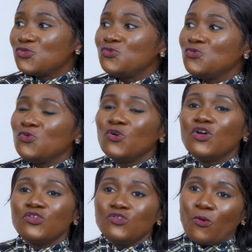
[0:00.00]

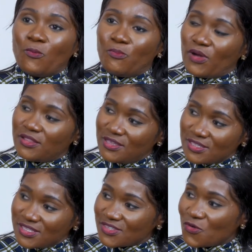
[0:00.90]
to your
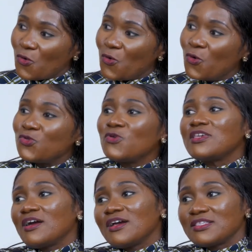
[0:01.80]
brothers or your
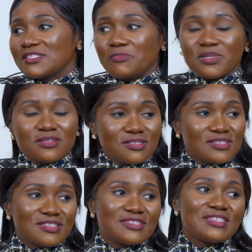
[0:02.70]
younger siblings.
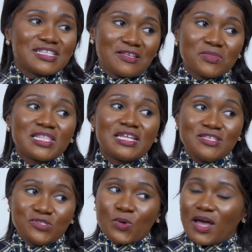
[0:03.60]
That's something I
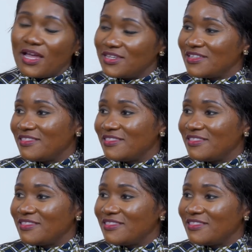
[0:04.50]
need to add in.